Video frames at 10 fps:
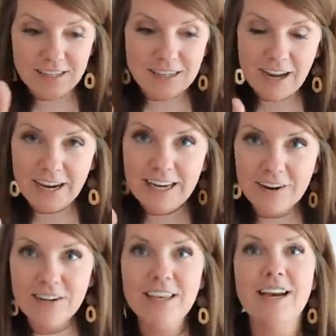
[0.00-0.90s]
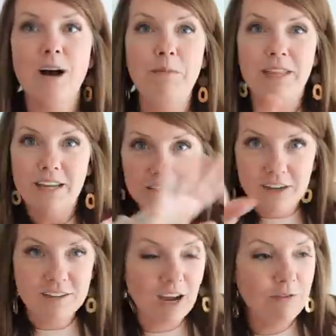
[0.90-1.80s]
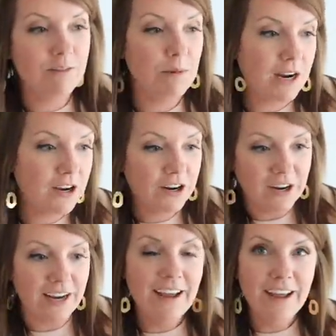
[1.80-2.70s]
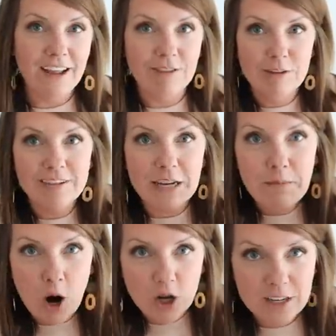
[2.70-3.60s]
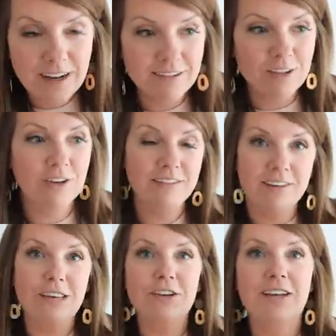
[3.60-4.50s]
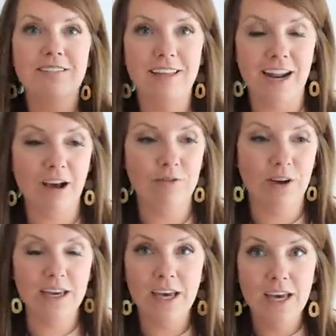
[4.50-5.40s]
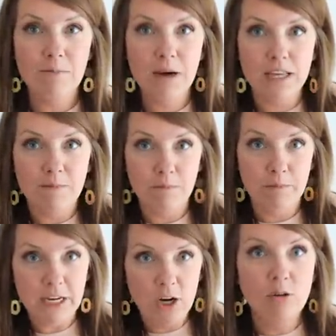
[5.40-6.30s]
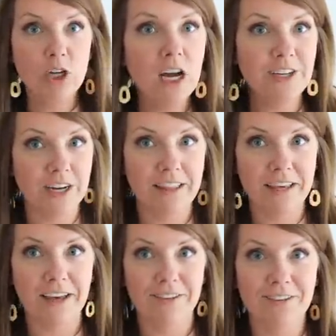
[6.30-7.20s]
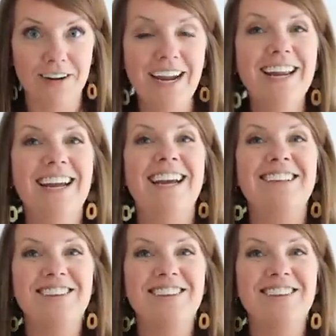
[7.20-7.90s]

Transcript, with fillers: tidy everything up, and then you dust off his monitor, and if there's any part of the desk you could see, you dust that off quick, but you don't touch anything else, right? And